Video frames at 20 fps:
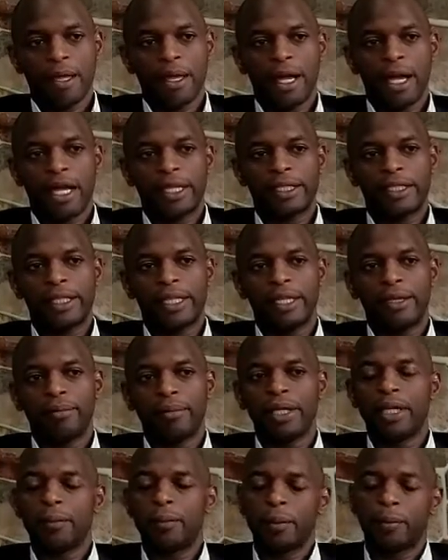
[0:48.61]
And
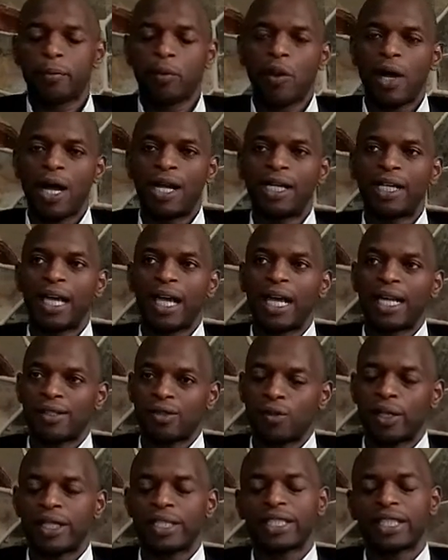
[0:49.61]
many people are
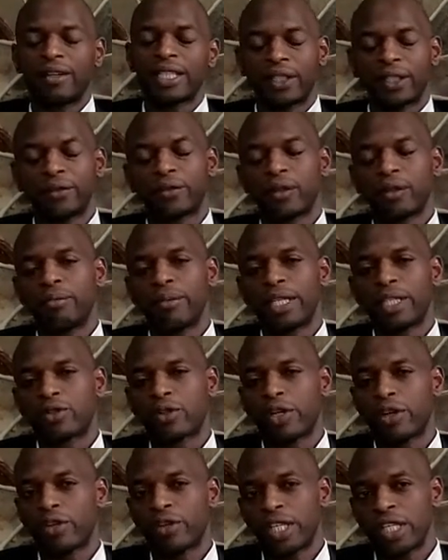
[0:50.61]
actually suffering from
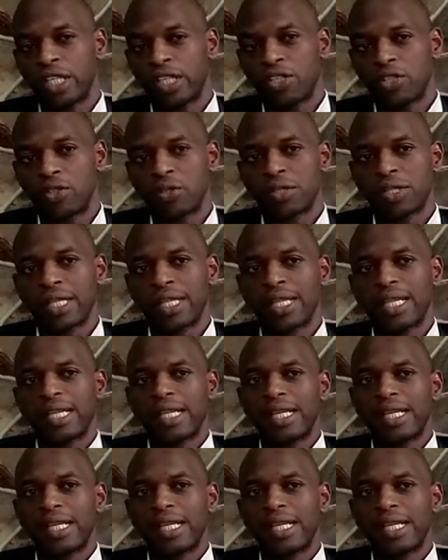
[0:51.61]
mental health issues.